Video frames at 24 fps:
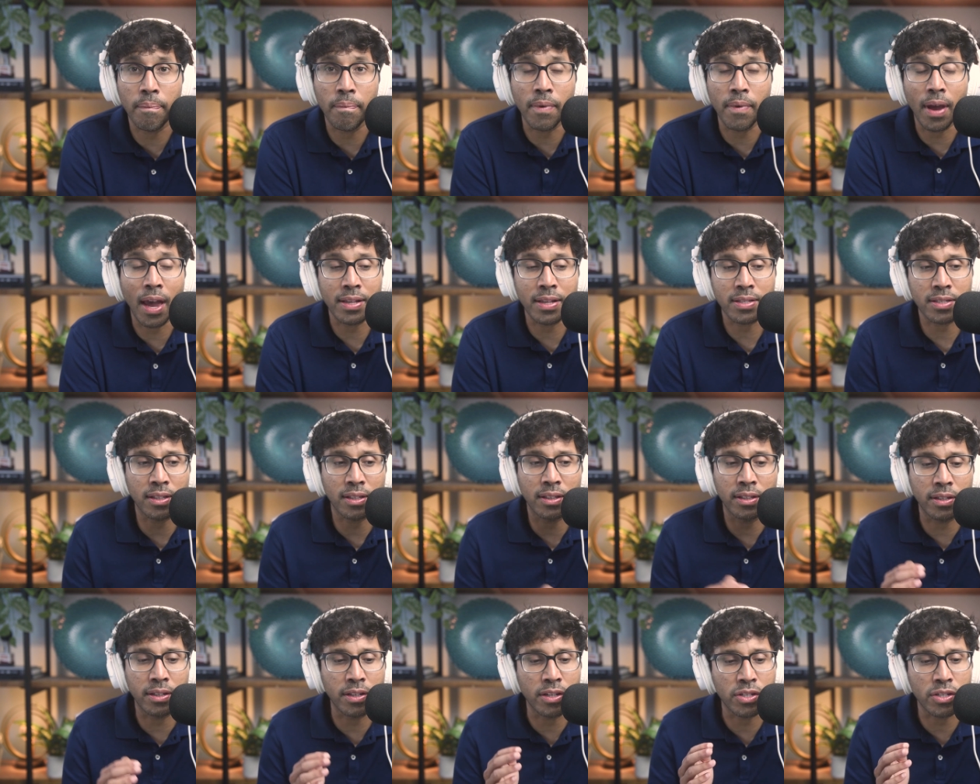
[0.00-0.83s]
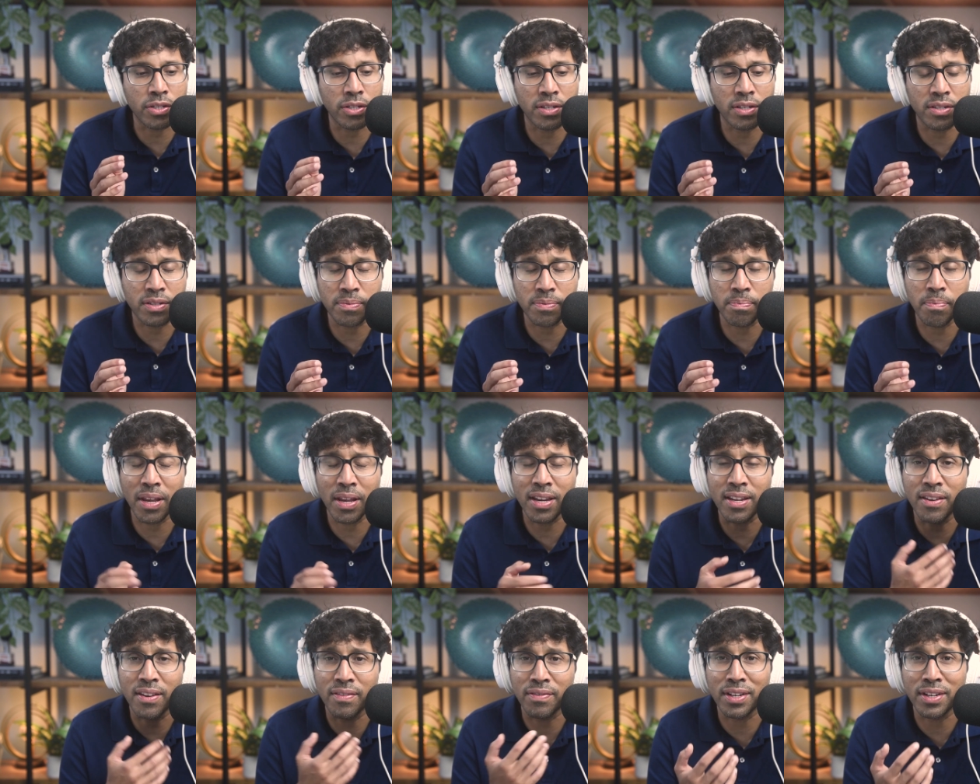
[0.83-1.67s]
as clinicians,
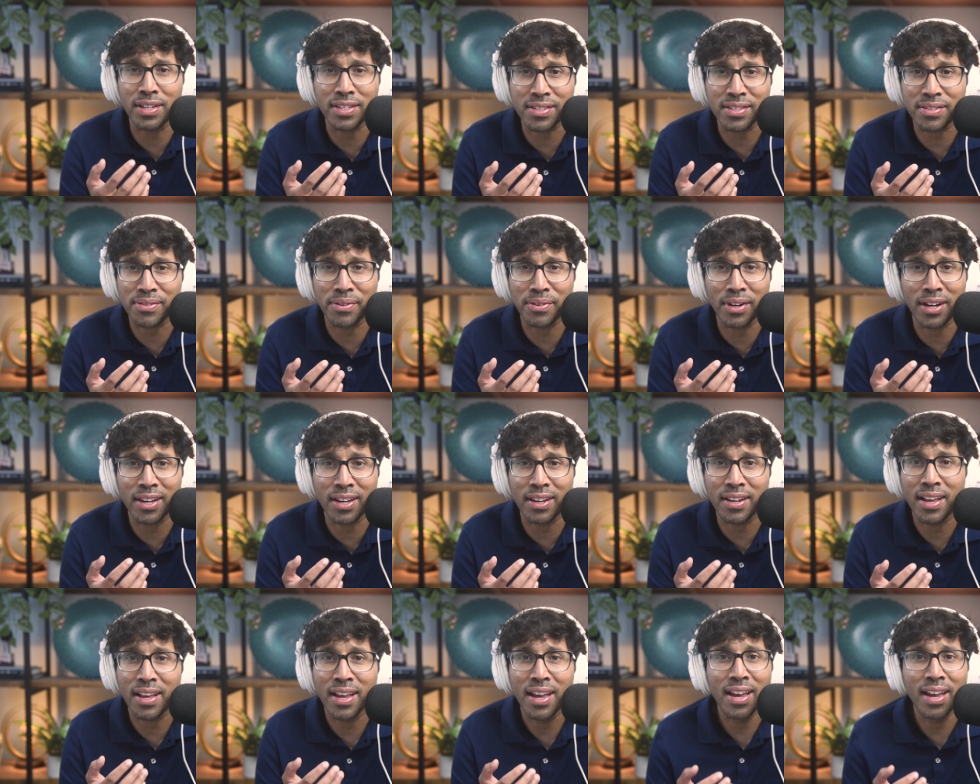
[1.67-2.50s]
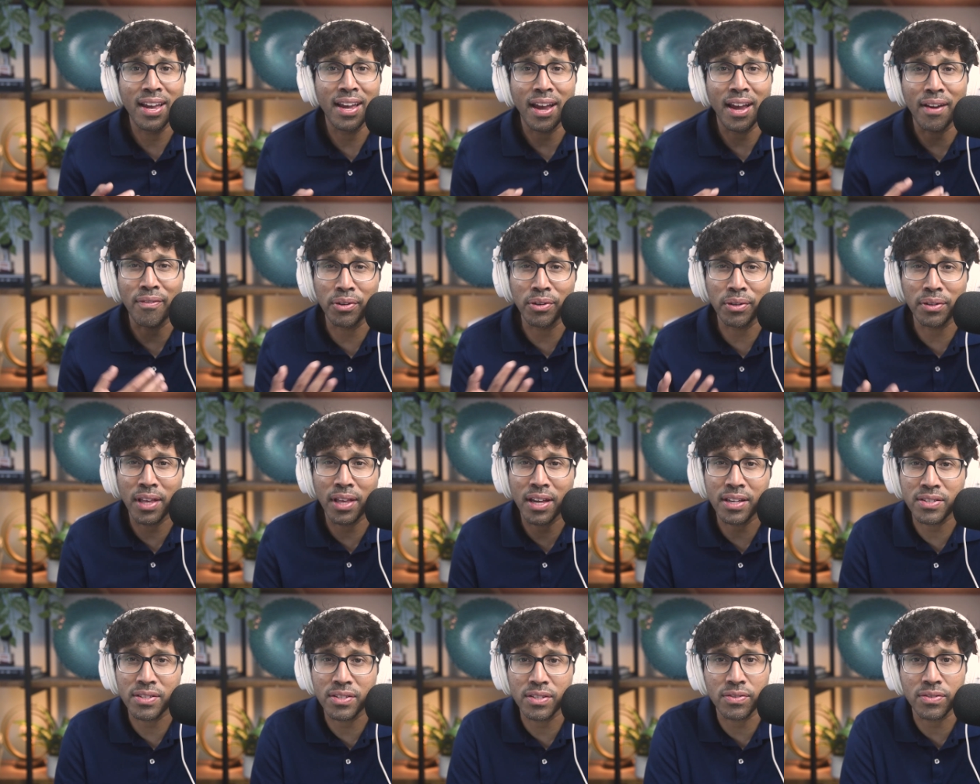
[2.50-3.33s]
many of us, right, have
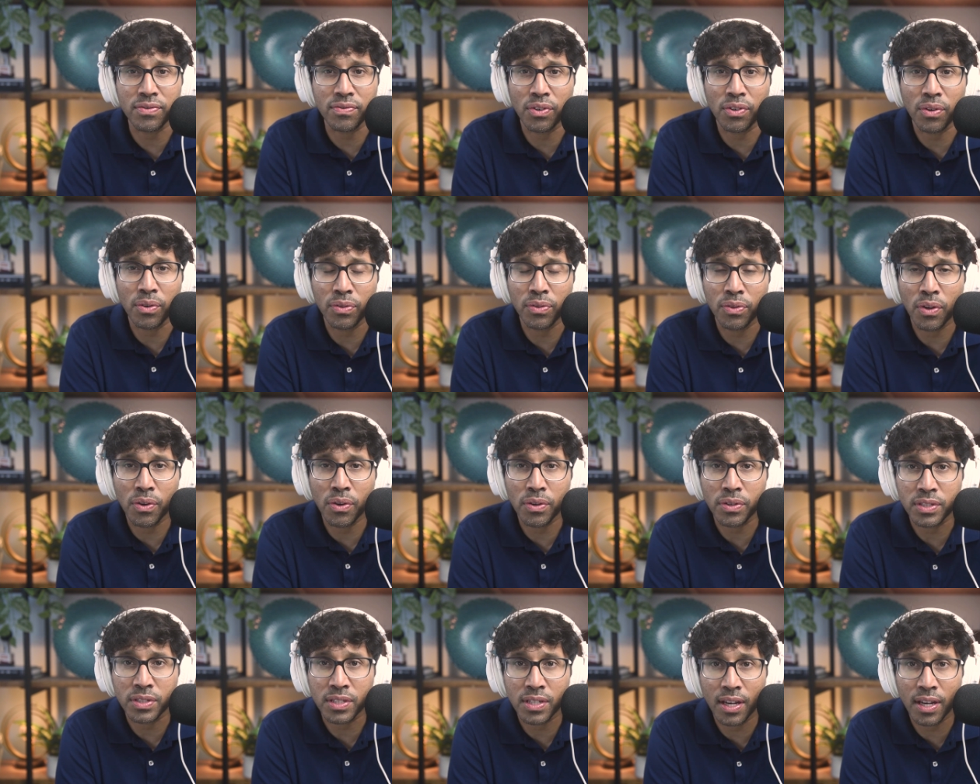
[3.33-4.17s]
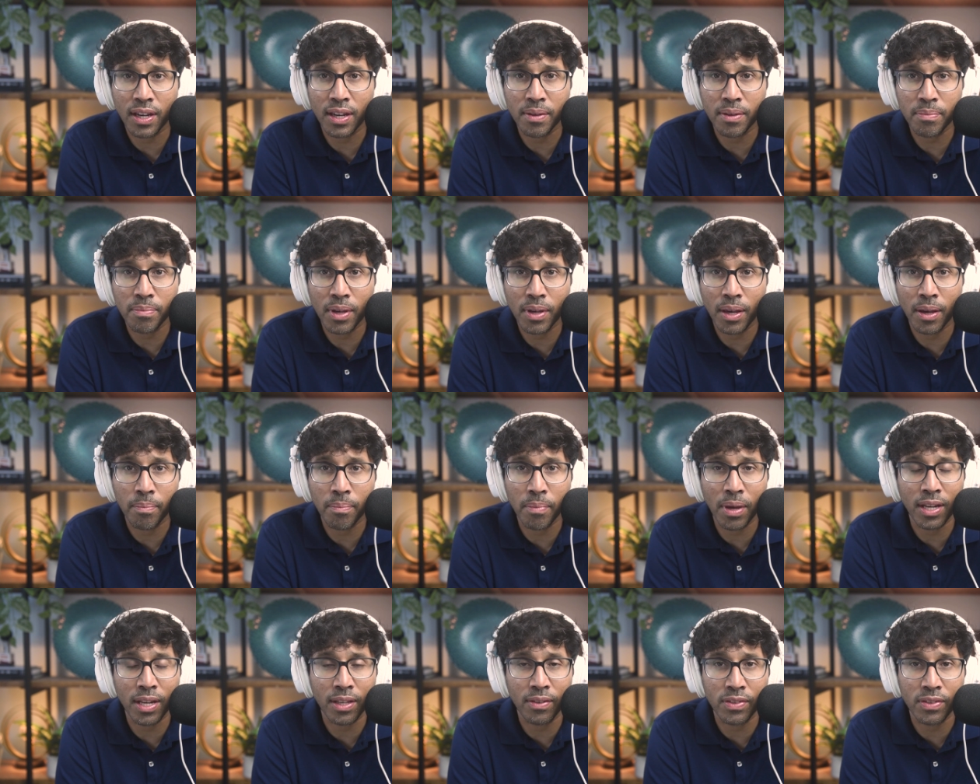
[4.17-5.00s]
realized this for a long time, and
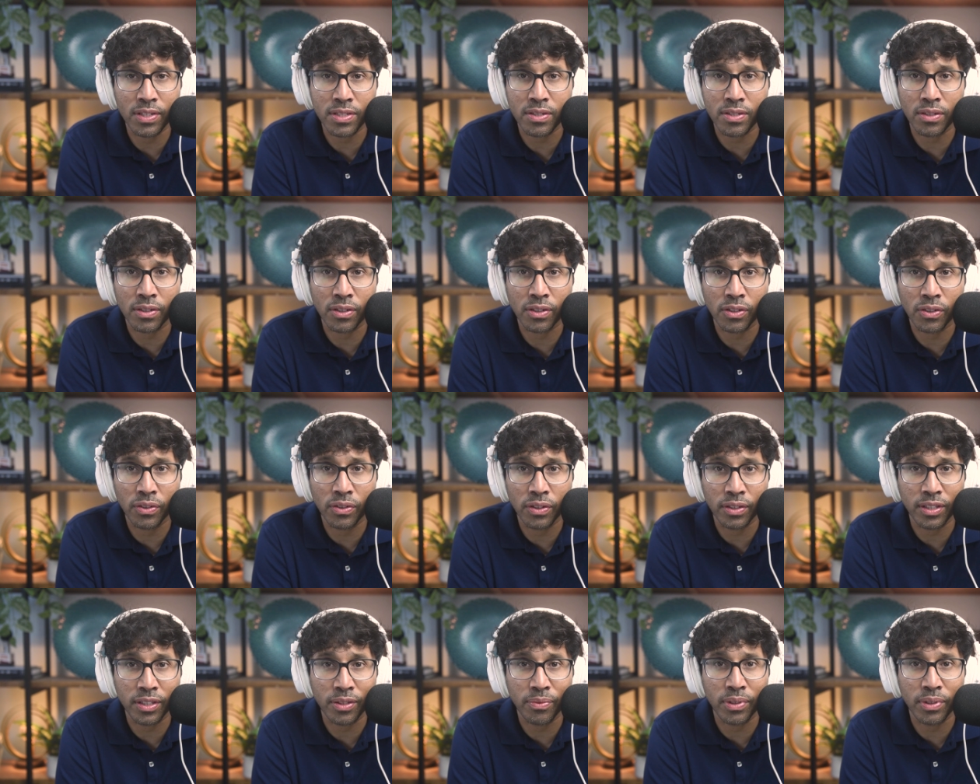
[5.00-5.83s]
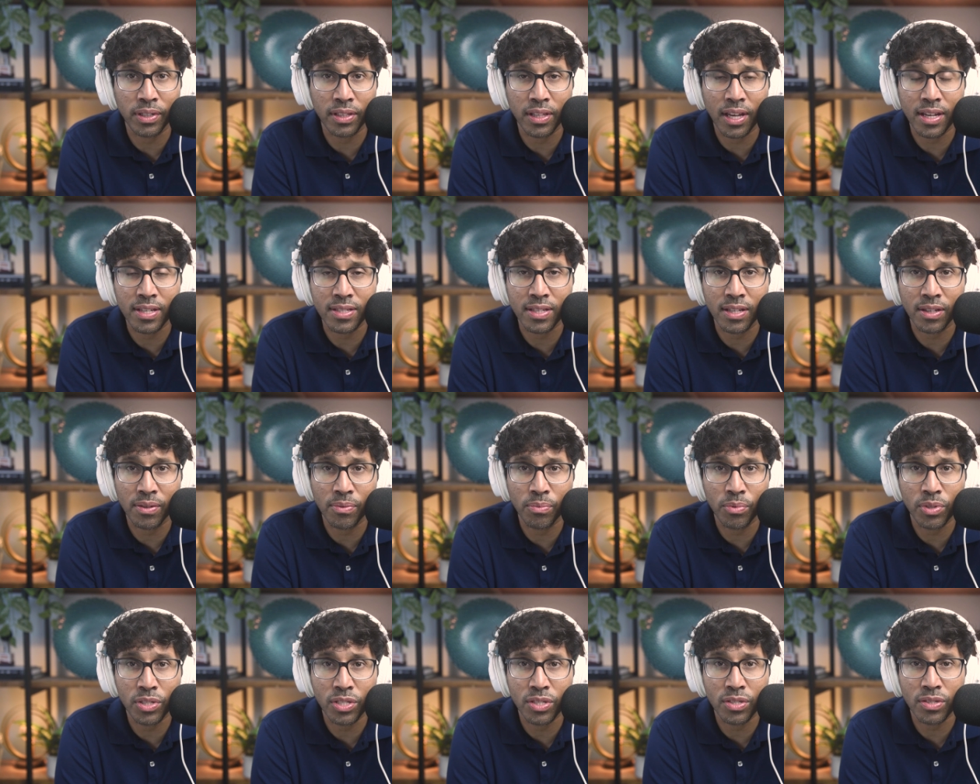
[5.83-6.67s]
many of us are currently realizing it,
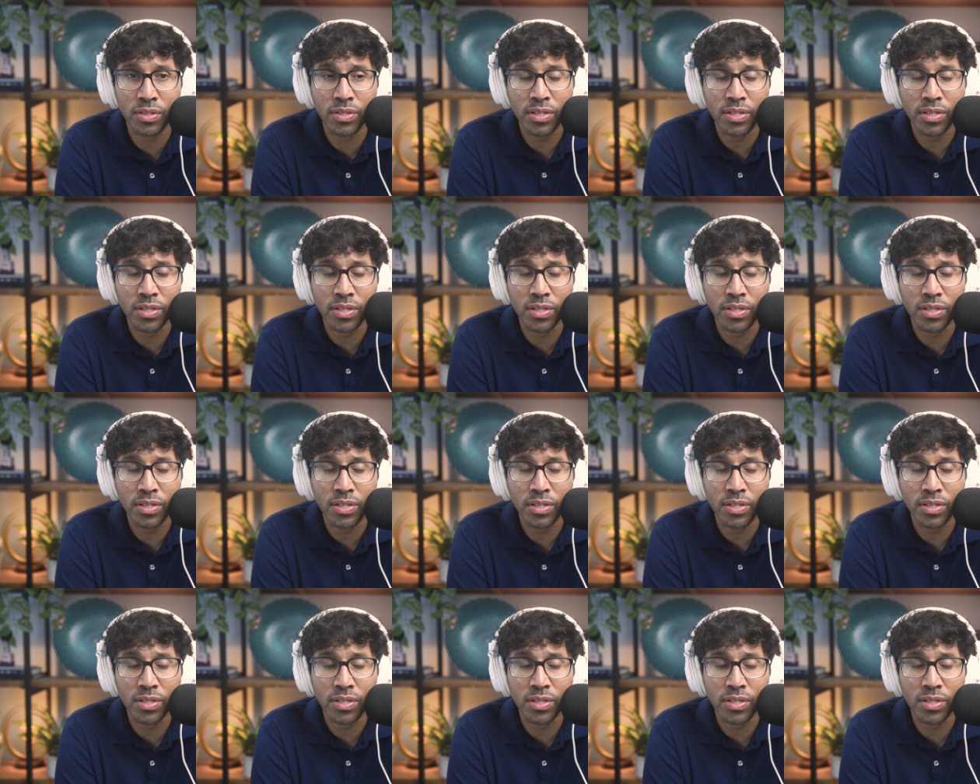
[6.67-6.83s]
which is